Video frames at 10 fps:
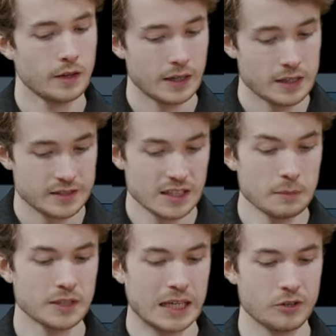And it
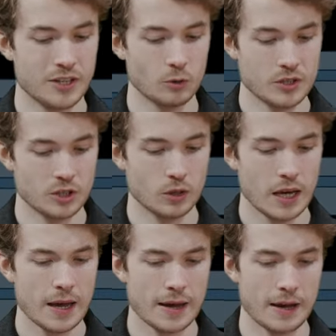seems like everything went
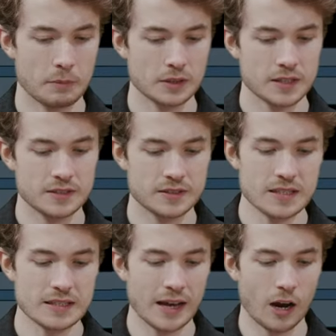OK, but let's
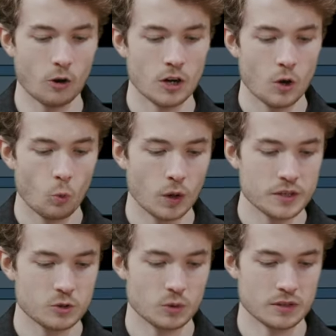see now
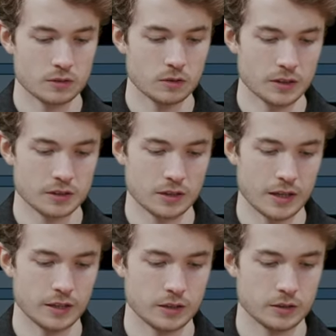what students looks
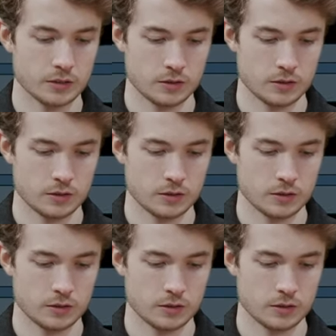like.